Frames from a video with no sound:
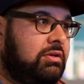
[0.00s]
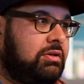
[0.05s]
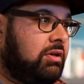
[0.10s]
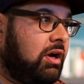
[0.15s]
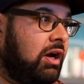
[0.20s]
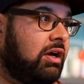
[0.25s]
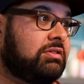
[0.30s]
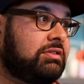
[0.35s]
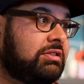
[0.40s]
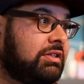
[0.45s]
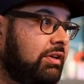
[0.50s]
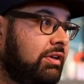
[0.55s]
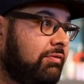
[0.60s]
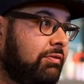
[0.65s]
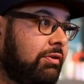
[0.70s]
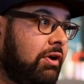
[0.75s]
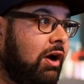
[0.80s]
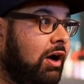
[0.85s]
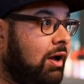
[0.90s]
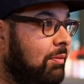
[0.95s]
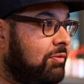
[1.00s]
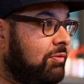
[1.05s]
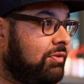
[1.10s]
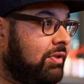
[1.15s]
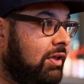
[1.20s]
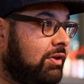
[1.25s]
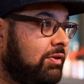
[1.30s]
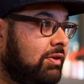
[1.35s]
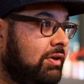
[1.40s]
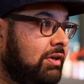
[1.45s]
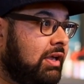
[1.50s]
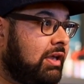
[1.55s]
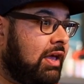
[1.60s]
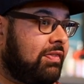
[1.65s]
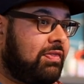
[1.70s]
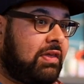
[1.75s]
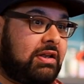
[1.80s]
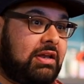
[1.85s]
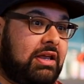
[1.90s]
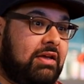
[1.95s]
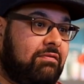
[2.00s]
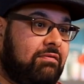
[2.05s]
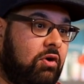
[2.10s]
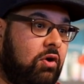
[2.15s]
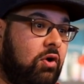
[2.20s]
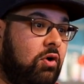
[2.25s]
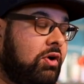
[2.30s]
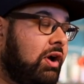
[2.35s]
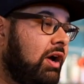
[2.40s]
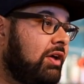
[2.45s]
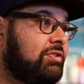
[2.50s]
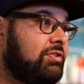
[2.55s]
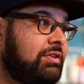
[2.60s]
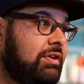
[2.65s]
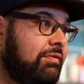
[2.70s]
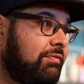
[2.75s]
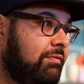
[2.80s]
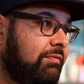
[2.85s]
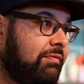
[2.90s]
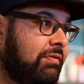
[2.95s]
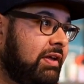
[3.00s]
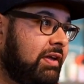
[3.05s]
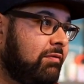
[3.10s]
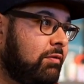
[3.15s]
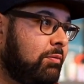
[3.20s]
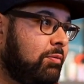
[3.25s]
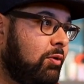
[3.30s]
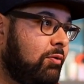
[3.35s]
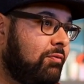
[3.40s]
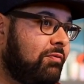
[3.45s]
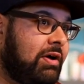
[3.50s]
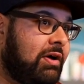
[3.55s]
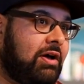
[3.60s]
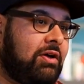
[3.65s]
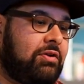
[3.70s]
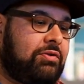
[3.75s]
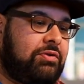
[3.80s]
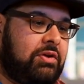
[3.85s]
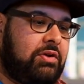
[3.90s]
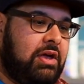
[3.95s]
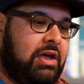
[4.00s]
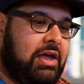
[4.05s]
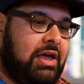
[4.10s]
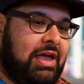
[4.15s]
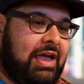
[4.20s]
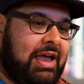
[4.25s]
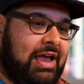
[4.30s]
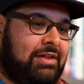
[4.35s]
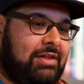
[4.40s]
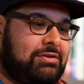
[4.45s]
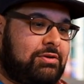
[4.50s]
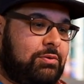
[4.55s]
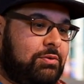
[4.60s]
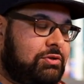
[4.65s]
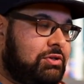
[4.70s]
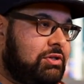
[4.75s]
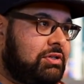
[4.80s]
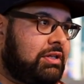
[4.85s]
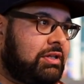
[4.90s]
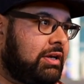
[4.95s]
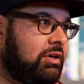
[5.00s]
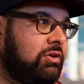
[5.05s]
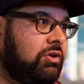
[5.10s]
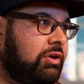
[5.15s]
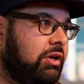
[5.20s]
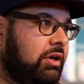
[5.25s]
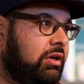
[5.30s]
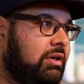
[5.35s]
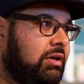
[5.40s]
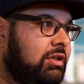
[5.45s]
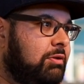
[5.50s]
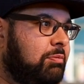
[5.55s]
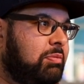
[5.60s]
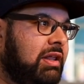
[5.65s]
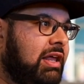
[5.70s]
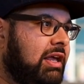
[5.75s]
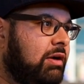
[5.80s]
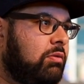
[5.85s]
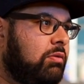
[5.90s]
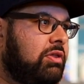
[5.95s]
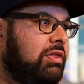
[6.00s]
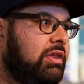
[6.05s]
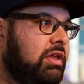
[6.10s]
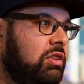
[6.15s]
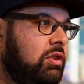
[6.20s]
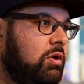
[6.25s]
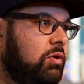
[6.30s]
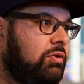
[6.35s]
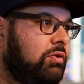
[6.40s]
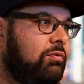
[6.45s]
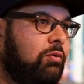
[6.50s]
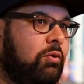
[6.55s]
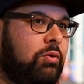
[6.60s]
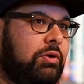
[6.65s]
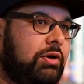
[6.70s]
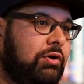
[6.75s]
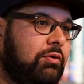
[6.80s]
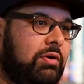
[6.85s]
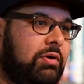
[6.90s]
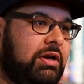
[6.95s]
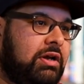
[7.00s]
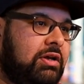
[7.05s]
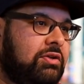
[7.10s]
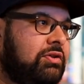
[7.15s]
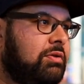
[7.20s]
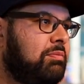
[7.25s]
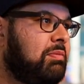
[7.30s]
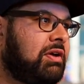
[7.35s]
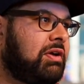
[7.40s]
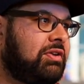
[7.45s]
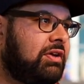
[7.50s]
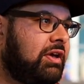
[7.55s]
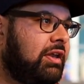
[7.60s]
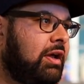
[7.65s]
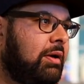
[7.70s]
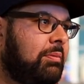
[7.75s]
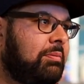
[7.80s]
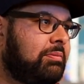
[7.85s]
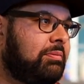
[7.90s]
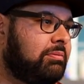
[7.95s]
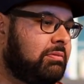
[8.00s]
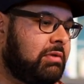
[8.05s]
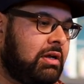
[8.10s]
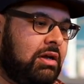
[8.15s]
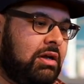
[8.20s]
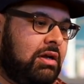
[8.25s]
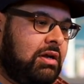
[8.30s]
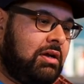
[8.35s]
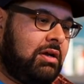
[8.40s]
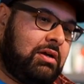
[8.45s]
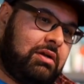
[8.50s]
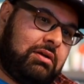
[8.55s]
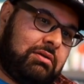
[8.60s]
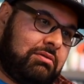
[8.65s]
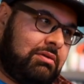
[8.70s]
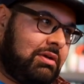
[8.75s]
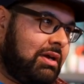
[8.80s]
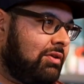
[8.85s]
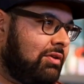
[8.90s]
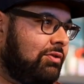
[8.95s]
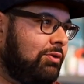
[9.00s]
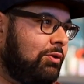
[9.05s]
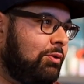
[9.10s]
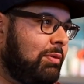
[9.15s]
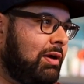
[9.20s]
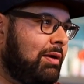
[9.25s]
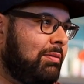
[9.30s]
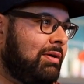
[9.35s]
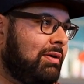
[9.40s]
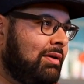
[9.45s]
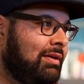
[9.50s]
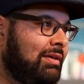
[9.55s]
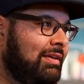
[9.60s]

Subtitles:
tons of different hops that you can get that give all kinds of different flavor profiles. And so it's just like cooking. It's playing within those 4 ingredients and mixing it up. And you get a stew, baby.